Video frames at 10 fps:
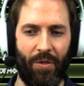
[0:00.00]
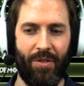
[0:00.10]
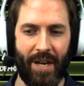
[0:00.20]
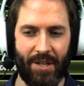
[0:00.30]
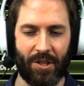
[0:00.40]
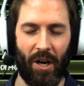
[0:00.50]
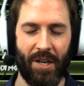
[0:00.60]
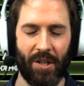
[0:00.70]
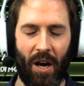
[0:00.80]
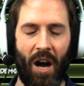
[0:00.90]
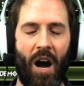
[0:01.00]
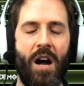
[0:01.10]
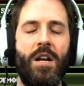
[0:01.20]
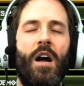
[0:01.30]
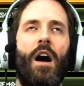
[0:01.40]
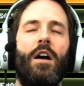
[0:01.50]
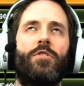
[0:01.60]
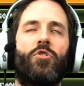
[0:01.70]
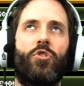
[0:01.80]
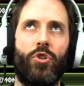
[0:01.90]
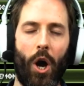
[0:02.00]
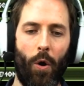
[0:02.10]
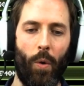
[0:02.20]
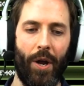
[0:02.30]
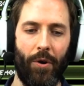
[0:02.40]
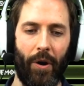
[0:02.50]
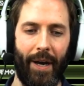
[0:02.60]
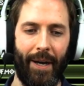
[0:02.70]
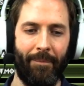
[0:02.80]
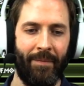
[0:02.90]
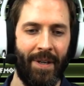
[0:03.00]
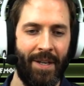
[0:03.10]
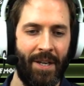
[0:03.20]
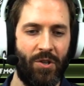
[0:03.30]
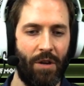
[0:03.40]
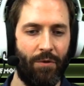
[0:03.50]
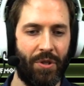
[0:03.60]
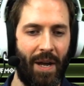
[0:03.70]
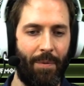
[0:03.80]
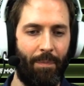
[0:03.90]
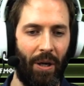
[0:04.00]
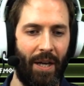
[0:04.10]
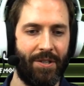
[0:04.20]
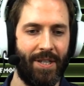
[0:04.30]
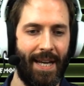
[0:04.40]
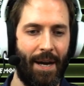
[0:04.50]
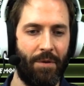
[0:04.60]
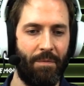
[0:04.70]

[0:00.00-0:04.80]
These guys are so annoying. General tip, blast it out of